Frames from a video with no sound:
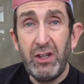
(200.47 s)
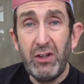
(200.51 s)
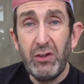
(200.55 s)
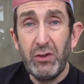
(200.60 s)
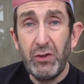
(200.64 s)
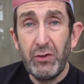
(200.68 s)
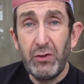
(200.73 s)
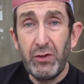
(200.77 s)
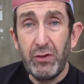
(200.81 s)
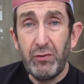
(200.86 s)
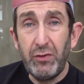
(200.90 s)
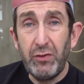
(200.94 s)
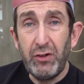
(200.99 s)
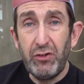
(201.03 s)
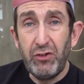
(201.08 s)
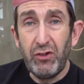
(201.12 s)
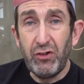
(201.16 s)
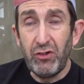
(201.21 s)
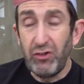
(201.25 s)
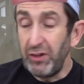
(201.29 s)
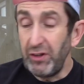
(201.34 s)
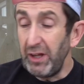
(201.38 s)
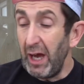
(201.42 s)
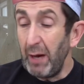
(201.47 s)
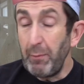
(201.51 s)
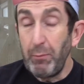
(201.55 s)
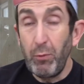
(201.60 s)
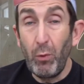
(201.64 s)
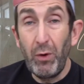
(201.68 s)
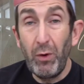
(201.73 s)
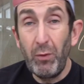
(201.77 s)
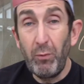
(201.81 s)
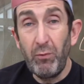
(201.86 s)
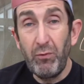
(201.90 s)
you through the features of the app,
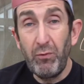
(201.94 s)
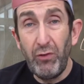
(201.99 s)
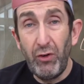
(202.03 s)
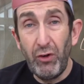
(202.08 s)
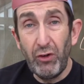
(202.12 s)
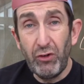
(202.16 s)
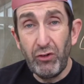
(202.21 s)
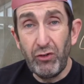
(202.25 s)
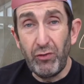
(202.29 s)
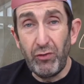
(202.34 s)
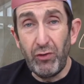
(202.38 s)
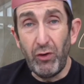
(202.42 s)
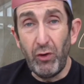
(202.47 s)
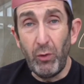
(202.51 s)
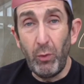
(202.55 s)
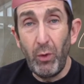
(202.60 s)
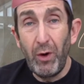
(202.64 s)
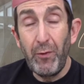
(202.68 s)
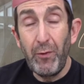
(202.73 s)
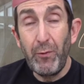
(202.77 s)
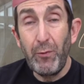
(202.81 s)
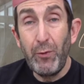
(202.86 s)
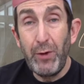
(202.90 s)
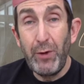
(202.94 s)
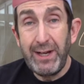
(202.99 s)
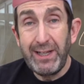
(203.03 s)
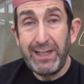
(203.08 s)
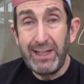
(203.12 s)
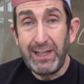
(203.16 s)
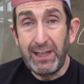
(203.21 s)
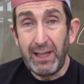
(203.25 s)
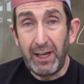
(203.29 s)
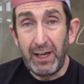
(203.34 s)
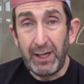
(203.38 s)
what, first of all, what I
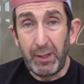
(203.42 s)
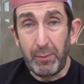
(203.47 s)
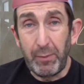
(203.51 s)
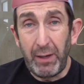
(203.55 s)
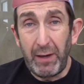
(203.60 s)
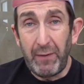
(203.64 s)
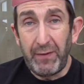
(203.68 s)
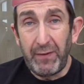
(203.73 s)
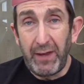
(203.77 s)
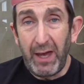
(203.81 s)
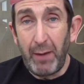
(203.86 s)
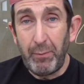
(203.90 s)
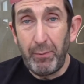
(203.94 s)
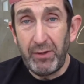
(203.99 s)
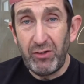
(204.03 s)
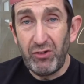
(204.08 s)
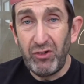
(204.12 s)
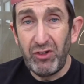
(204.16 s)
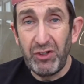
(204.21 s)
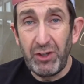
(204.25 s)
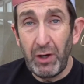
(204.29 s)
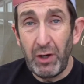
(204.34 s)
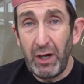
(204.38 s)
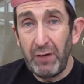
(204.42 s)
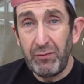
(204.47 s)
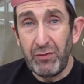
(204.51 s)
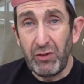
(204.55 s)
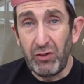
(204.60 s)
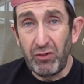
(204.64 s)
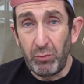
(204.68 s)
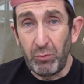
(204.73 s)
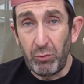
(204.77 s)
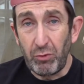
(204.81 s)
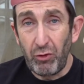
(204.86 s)
really like about the app is you don't have
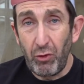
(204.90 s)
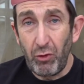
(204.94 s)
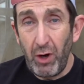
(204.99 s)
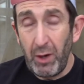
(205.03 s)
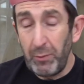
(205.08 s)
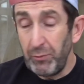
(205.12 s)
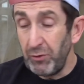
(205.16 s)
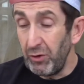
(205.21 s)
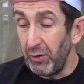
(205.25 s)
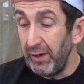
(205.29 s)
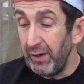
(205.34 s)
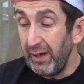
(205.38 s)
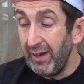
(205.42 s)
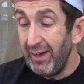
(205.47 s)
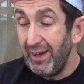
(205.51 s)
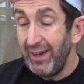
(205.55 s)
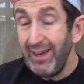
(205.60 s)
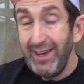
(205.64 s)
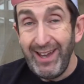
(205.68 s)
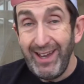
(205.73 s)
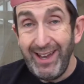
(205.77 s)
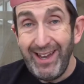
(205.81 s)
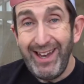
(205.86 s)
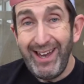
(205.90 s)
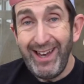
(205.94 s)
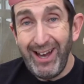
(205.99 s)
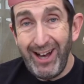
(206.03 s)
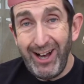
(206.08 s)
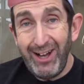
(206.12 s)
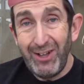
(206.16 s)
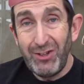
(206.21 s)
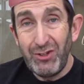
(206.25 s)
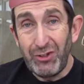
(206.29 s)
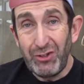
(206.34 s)
to subscribe to it. It
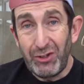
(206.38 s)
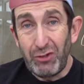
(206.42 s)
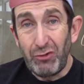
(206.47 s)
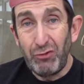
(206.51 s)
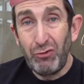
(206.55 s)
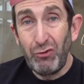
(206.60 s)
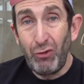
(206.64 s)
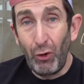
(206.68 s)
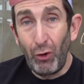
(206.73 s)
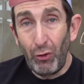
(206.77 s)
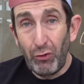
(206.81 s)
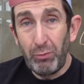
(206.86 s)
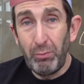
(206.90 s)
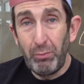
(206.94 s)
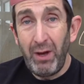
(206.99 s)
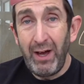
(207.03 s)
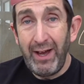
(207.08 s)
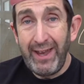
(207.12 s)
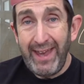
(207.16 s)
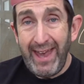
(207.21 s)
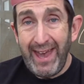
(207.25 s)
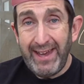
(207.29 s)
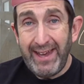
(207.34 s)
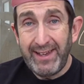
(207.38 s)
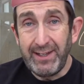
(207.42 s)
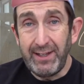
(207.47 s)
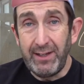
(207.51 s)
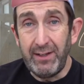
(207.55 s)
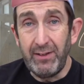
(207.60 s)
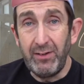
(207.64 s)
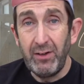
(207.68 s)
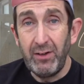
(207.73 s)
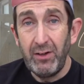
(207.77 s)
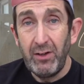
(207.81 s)
actually does my head
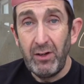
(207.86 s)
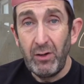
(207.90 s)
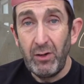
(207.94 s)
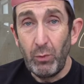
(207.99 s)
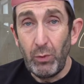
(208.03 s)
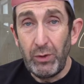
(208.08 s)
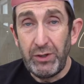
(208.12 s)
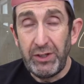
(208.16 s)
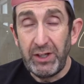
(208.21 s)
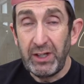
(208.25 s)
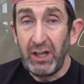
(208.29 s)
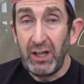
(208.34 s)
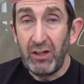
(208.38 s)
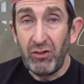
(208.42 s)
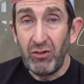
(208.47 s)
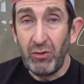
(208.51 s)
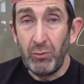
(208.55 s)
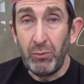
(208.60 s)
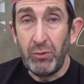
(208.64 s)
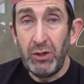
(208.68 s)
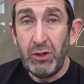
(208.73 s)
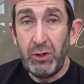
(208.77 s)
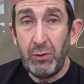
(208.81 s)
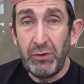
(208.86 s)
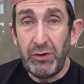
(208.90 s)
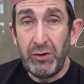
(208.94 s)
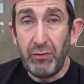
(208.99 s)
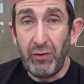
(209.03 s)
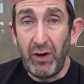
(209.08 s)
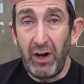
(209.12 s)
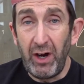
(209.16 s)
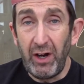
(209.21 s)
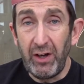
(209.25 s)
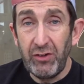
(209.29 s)
in when you get some new
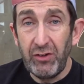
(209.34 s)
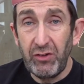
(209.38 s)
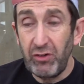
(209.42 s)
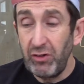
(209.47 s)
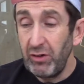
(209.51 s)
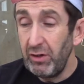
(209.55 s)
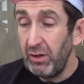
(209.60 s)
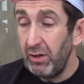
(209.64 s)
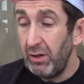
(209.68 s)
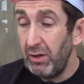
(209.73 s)
device,